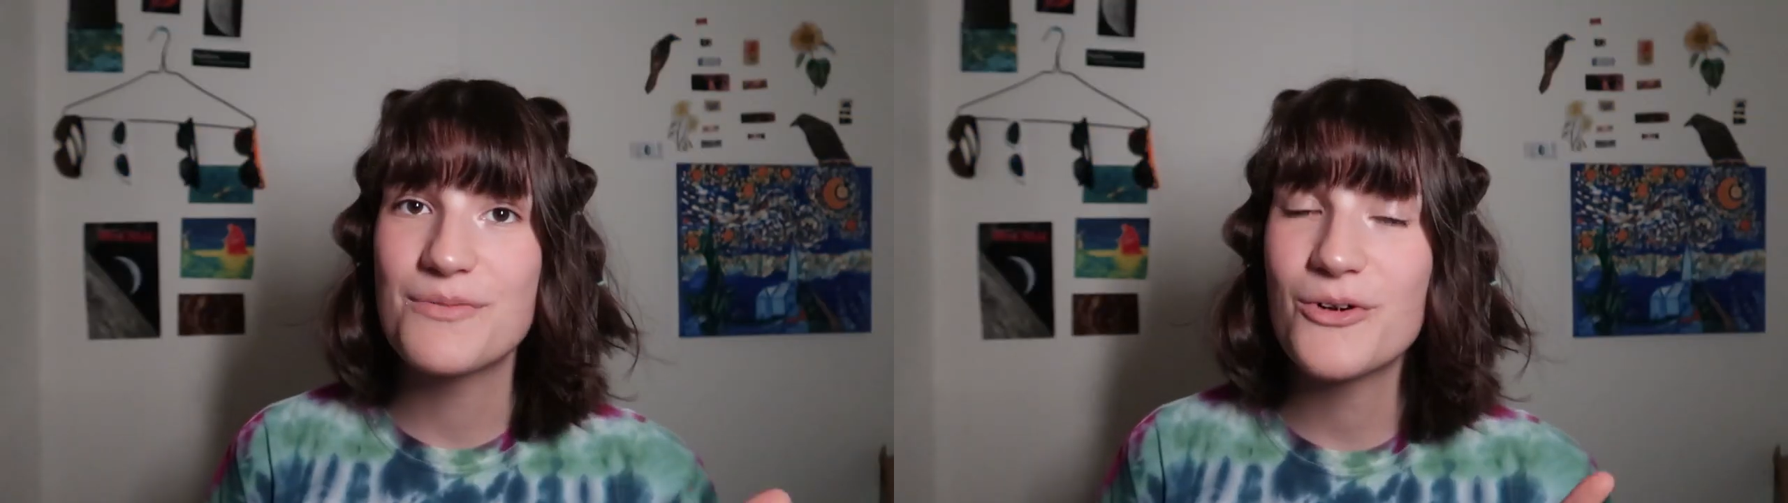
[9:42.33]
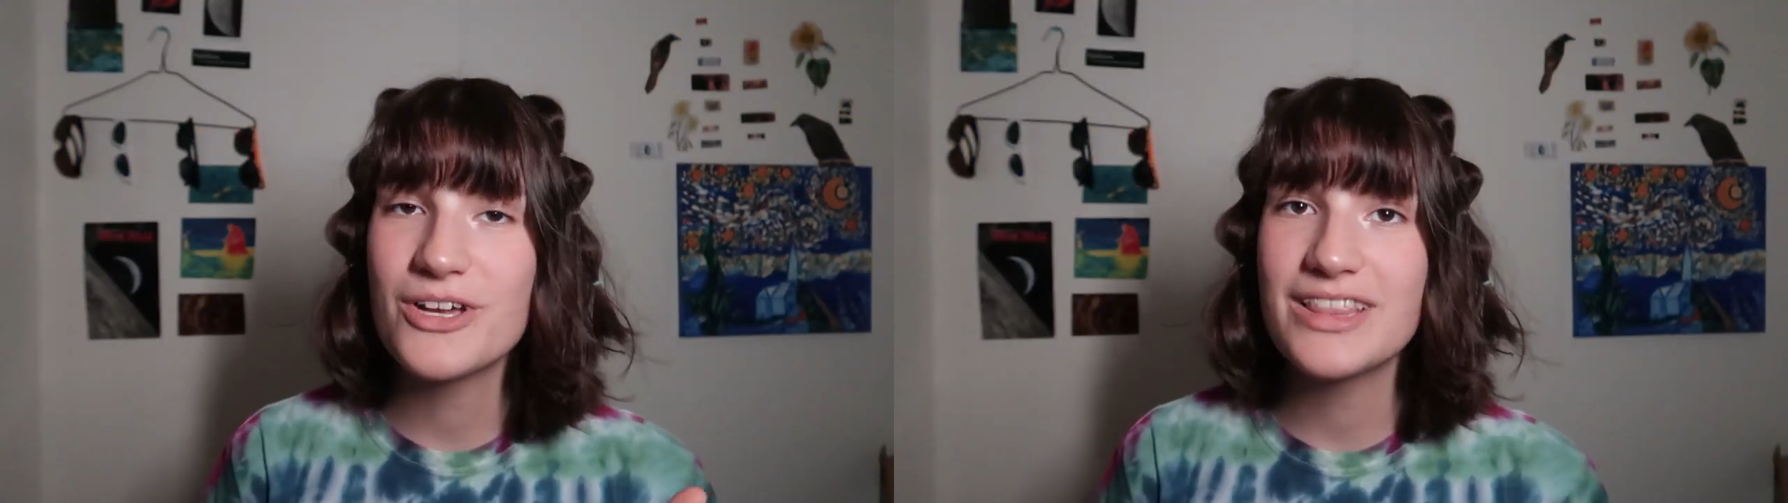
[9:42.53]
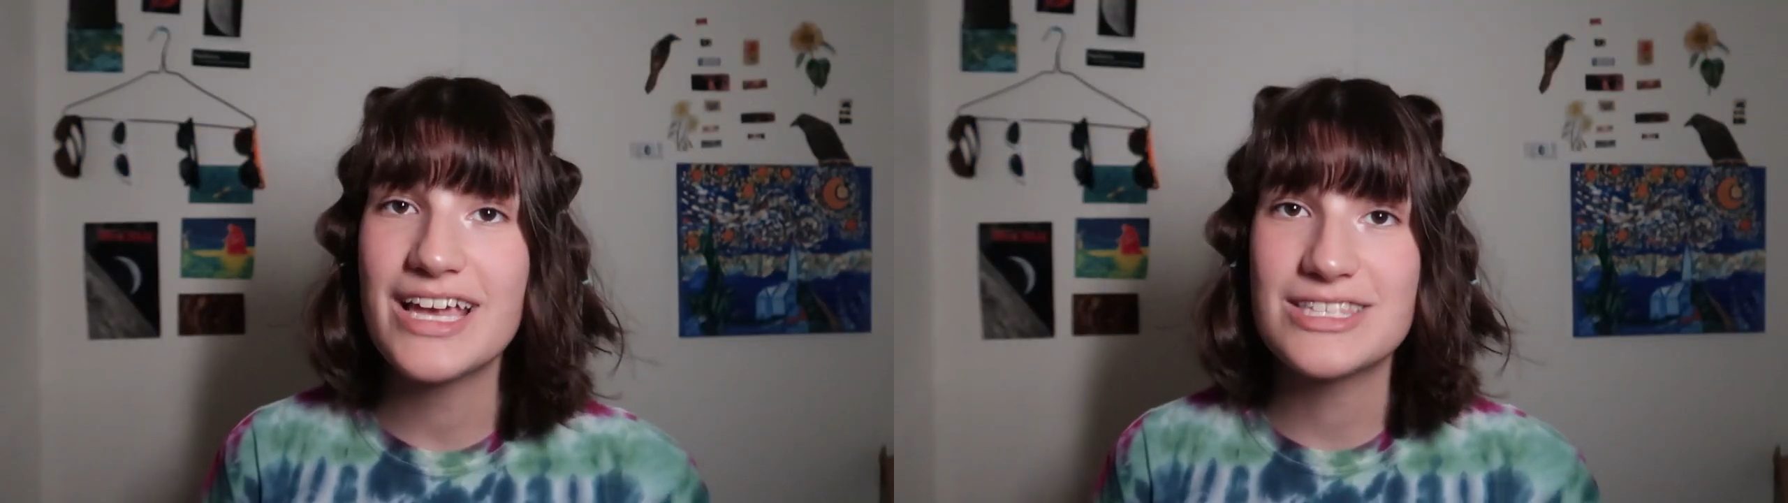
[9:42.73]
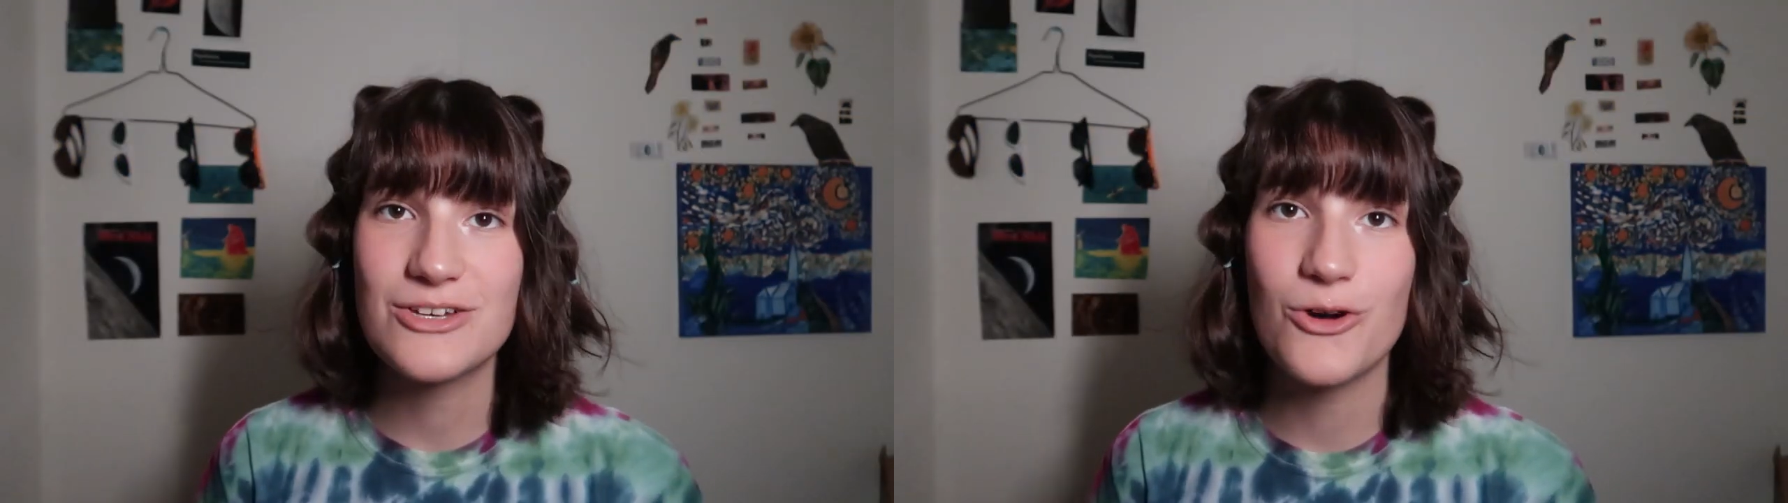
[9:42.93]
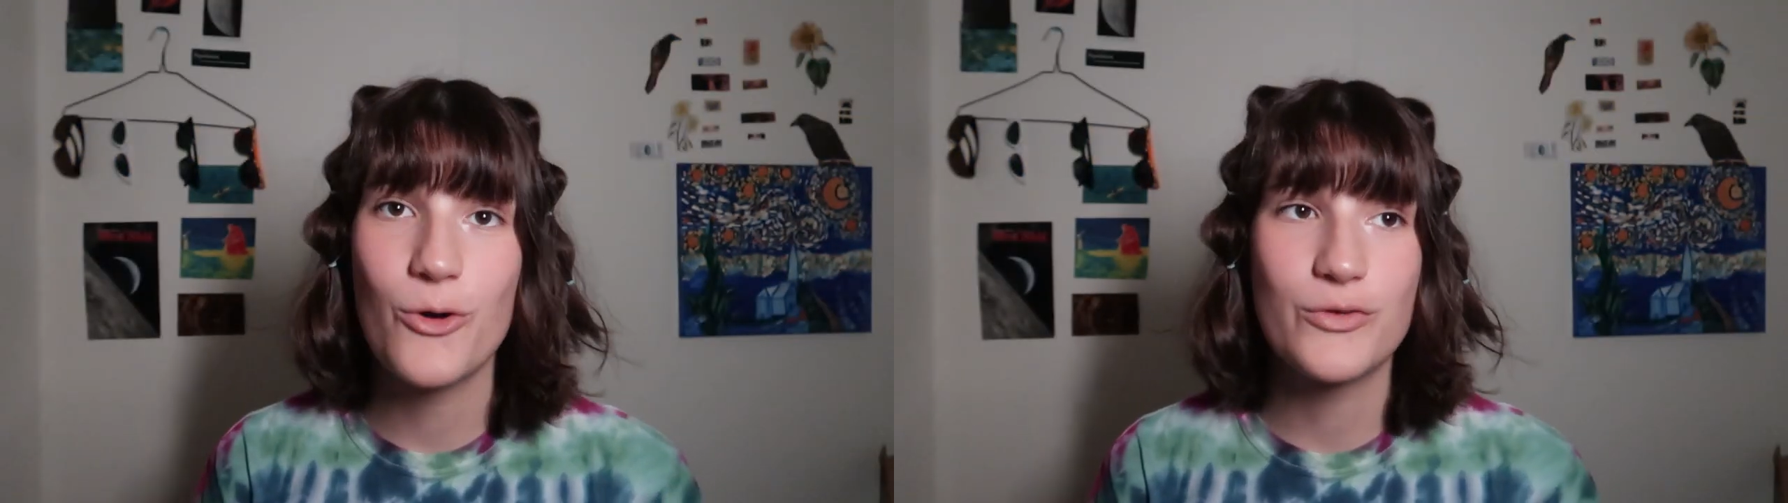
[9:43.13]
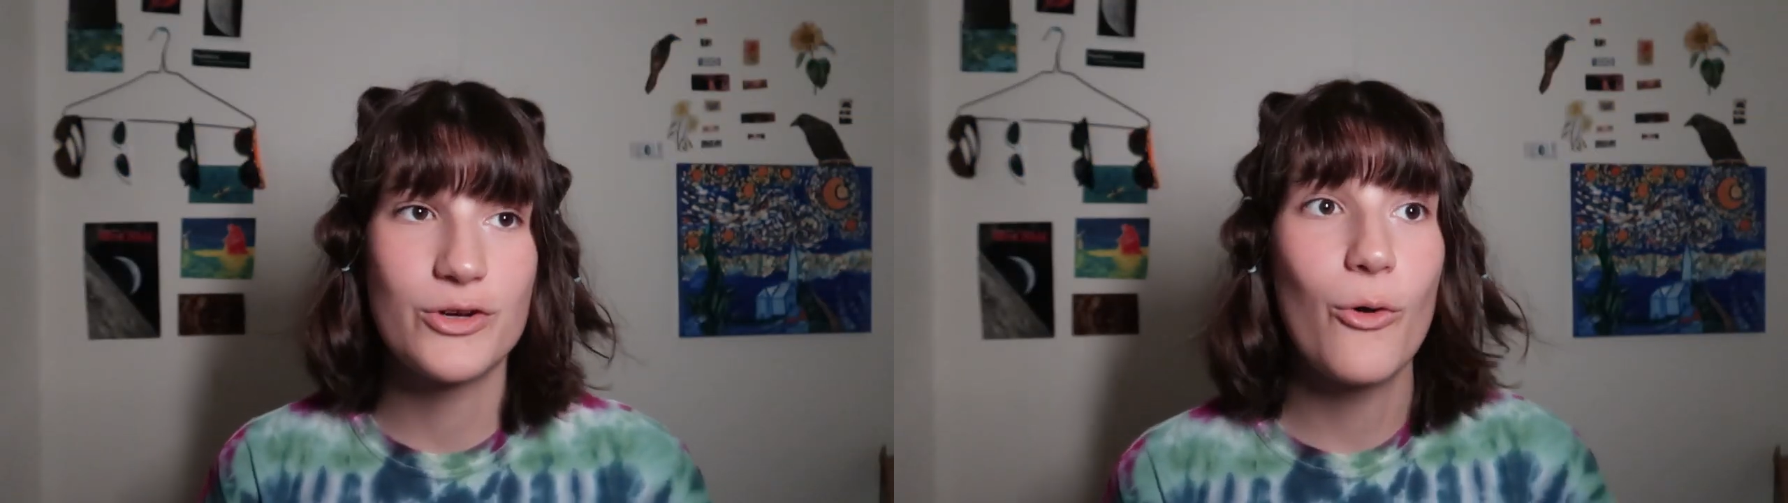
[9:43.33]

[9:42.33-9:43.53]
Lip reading: one more light to go over,